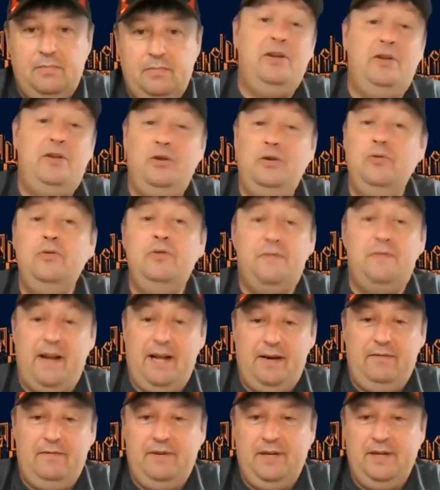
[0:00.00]
a huge
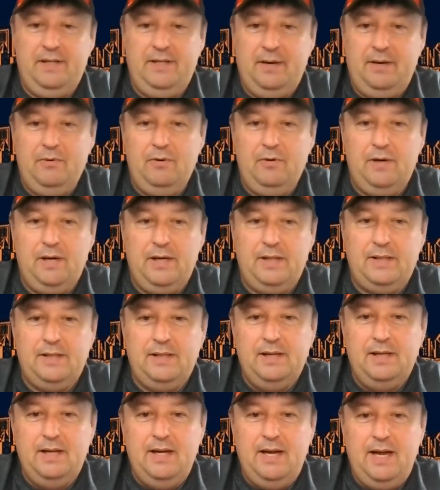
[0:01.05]
fan of Disney World,
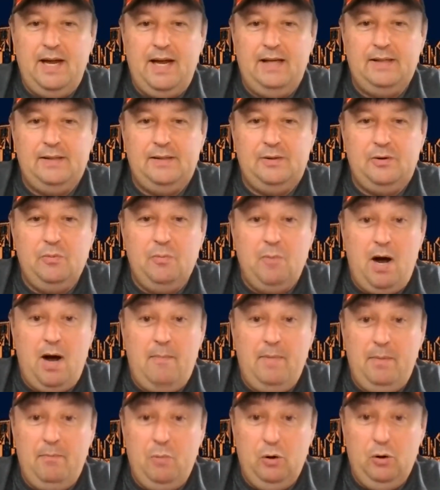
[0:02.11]
as your
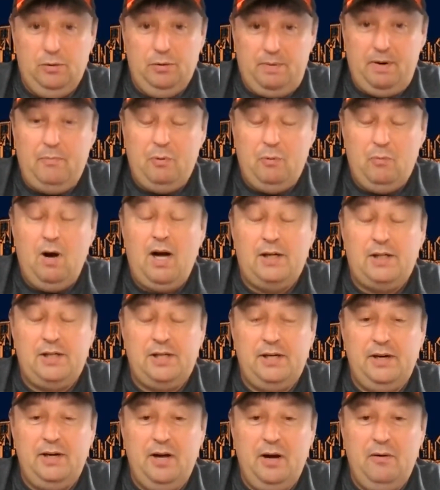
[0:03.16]
mom and most people
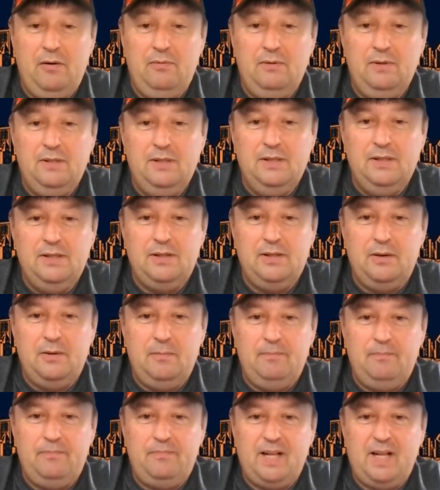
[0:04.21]
watching know.
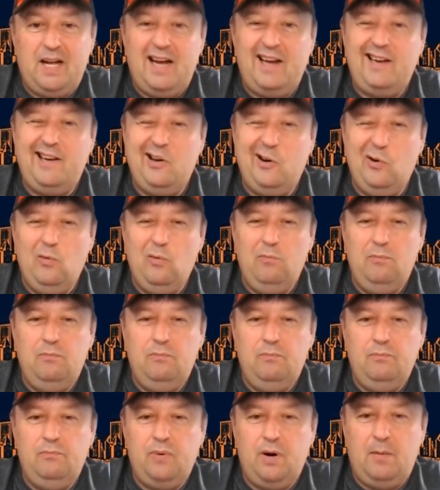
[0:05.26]
So I go
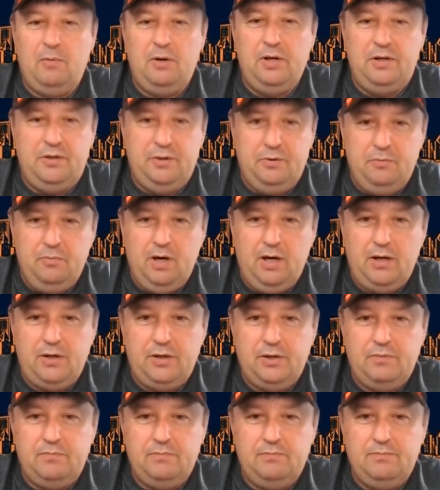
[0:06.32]
probably too
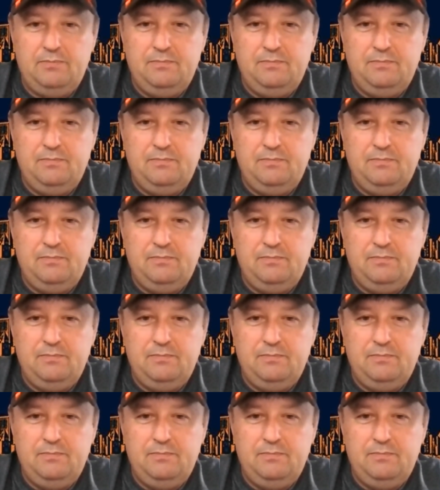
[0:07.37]
much.